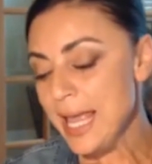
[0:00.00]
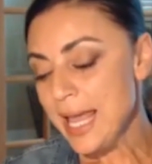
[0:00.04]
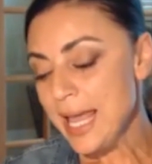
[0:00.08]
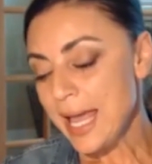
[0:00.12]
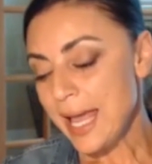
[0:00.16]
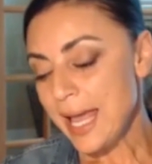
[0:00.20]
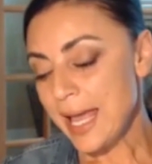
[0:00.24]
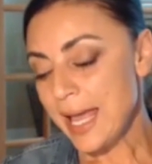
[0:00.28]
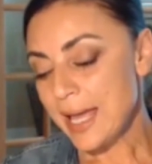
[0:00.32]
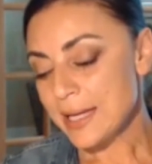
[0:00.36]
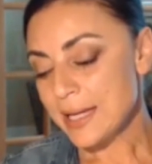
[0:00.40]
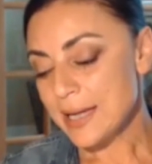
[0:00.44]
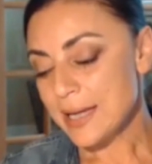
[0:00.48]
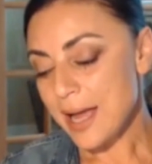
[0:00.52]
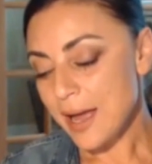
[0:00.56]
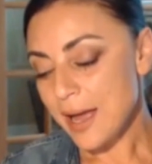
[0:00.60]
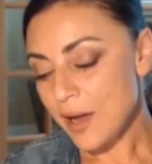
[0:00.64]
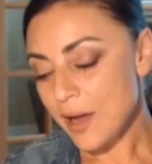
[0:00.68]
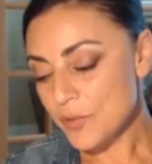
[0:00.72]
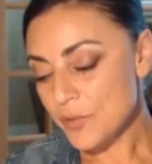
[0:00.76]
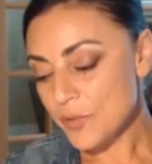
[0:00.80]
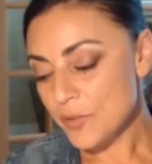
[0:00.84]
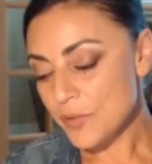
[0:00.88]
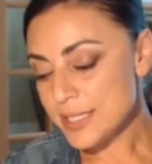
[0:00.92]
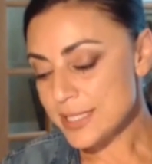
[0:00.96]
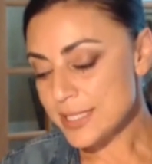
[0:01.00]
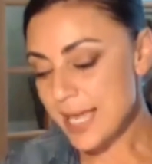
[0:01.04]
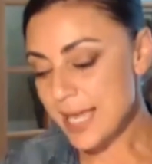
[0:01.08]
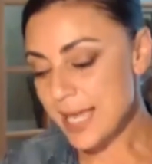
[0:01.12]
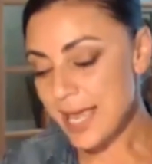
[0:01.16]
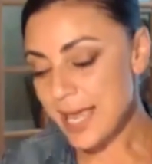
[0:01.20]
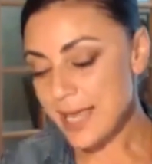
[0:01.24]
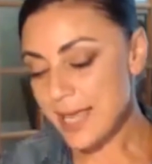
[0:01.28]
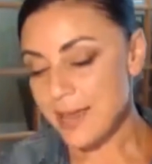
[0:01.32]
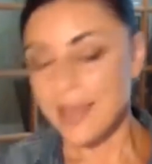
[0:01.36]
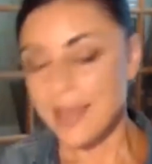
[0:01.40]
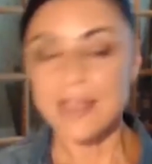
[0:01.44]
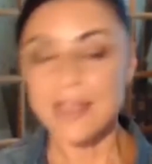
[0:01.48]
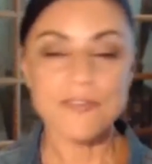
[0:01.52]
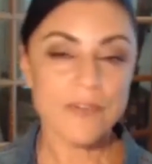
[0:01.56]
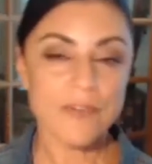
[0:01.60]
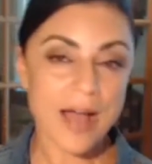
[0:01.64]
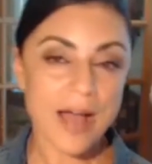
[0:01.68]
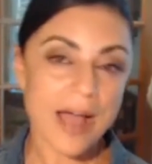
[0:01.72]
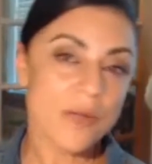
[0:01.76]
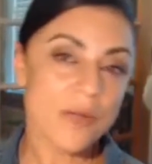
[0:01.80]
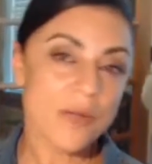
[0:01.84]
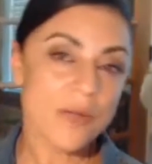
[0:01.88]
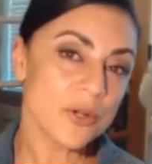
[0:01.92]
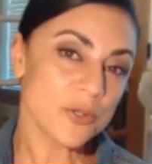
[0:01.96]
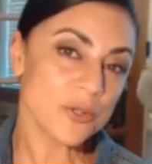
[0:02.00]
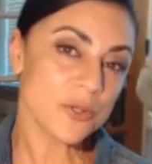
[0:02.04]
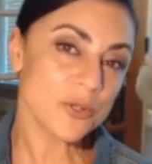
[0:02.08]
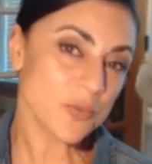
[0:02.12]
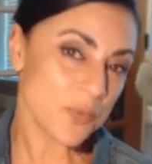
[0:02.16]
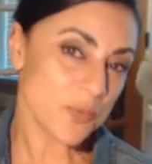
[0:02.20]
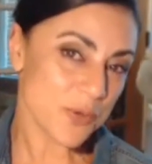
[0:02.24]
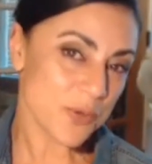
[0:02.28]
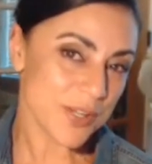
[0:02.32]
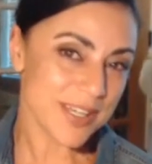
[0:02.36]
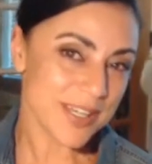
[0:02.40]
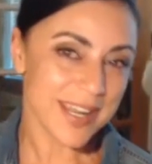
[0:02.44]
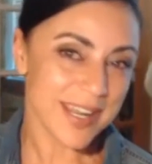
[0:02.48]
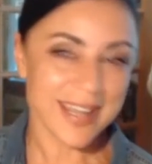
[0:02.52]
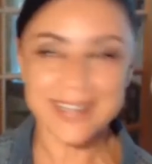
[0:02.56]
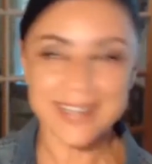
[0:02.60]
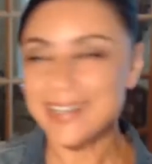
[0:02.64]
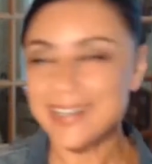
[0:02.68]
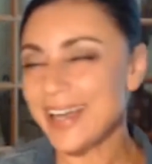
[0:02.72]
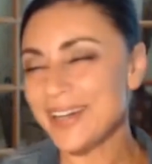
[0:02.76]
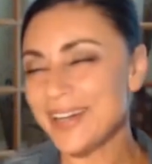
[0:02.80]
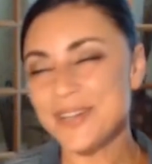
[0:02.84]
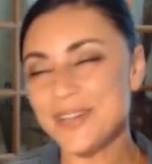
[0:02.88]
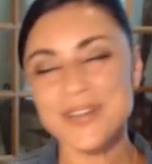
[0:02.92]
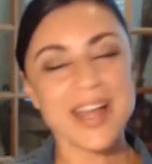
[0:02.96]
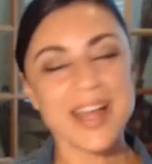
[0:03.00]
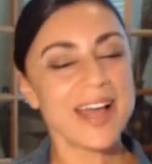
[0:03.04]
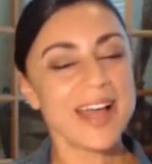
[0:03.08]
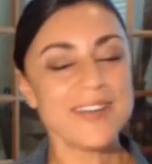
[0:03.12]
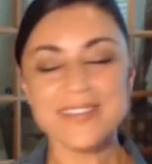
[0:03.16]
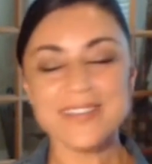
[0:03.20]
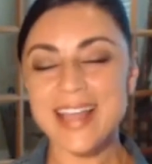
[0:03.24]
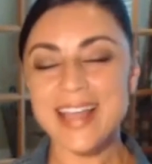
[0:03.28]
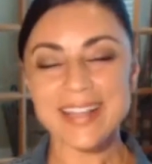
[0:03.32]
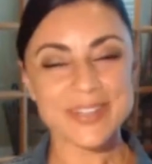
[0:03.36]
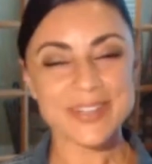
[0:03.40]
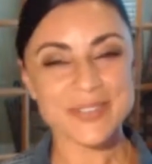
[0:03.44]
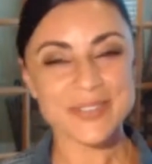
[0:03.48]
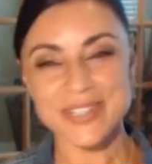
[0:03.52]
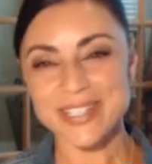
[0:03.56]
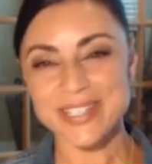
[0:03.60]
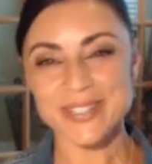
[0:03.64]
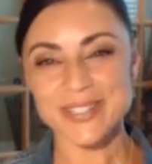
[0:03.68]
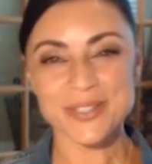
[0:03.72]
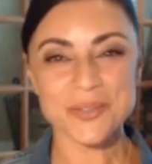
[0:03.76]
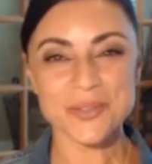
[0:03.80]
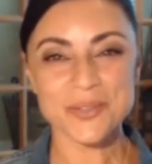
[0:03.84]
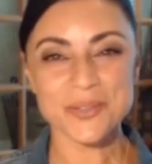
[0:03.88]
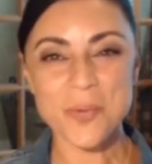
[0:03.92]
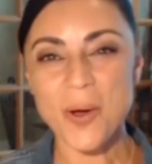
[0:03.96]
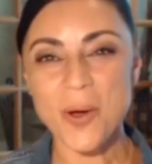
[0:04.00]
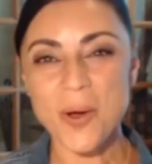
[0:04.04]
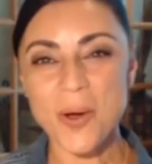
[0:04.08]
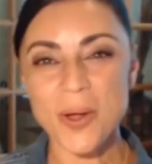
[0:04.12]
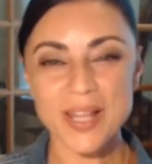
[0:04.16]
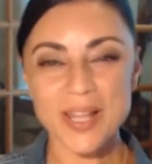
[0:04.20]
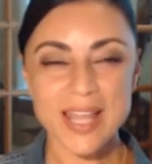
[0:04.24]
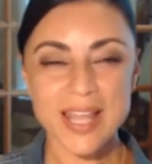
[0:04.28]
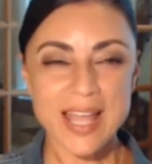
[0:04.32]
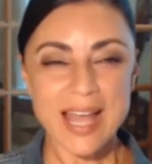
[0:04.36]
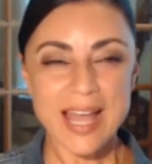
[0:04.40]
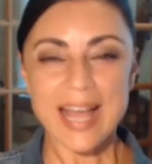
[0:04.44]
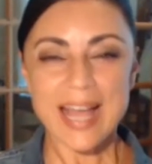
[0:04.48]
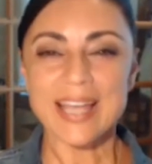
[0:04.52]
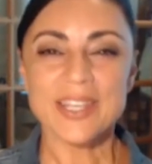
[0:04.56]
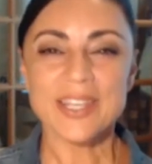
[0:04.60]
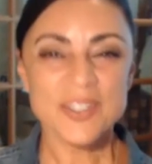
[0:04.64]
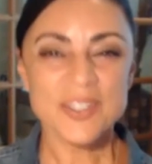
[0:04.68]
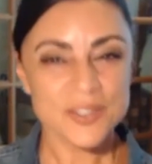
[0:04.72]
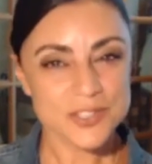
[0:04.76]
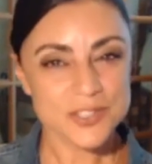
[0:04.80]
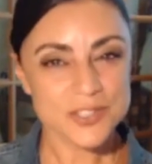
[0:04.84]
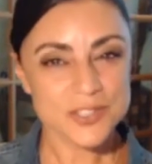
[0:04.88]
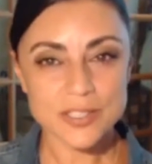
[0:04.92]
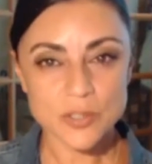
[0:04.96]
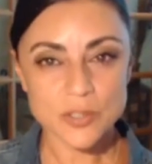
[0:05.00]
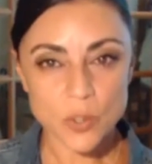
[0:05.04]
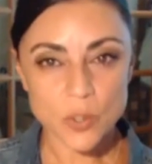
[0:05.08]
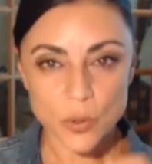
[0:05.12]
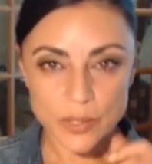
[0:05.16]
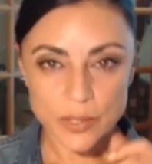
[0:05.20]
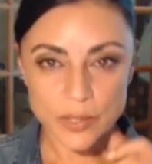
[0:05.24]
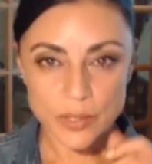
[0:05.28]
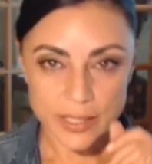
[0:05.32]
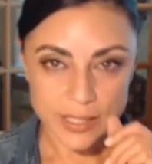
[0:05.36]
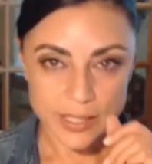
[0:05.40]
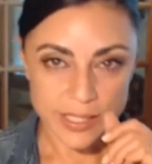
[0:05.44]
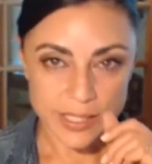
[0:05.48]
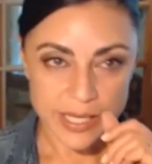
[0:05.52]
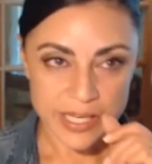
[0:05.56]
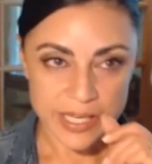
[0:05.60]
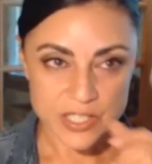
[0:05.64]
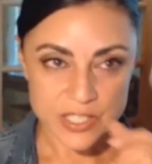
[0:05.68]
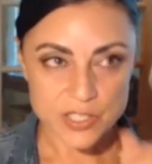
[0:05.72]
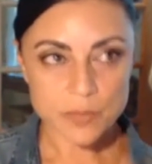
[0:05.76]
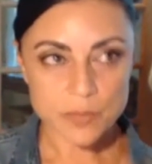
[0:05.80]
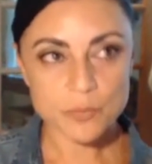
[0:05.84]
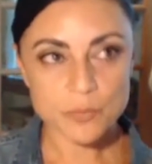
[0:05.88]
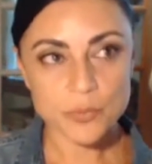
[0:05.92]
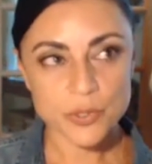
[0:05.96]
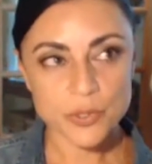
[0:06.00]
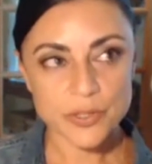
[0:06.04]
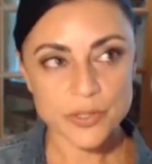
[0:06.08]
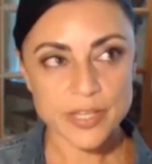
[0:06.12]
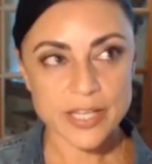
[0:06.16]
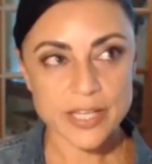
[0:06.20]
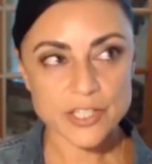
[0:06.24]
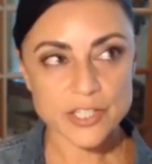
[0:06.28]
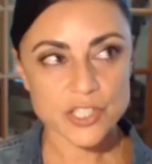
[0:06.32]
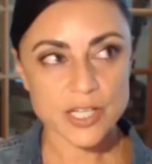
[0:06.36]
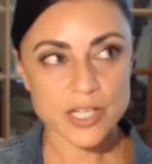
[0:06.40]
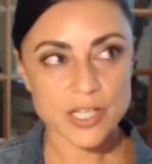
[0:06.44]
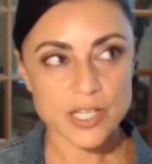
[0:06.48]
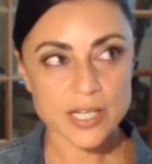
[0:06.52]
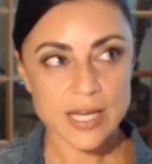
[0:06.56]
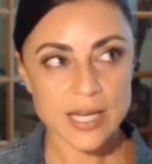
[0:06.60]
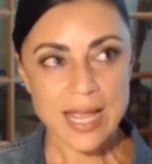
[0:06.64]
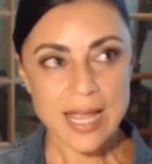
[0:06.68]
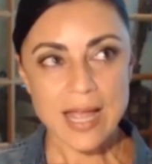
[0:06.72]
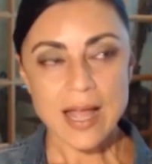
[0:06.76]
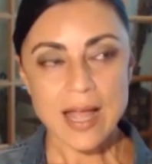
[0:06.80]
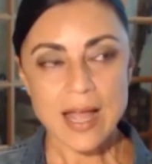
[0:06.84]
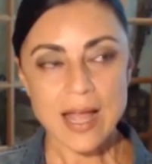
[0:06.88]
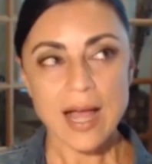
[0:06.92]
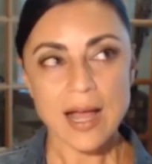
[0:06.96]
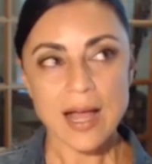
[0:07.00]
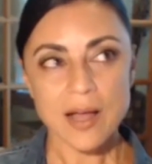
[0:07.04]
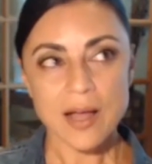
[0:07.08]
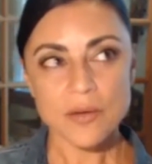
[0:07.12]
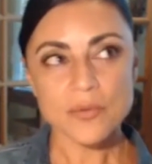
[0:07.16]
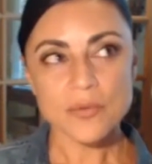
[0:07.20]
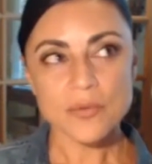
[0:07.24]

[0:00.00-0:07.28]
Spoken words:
And I would say, if I were to predict, I don't have that crystal ball. I usually don't engage in prediction. I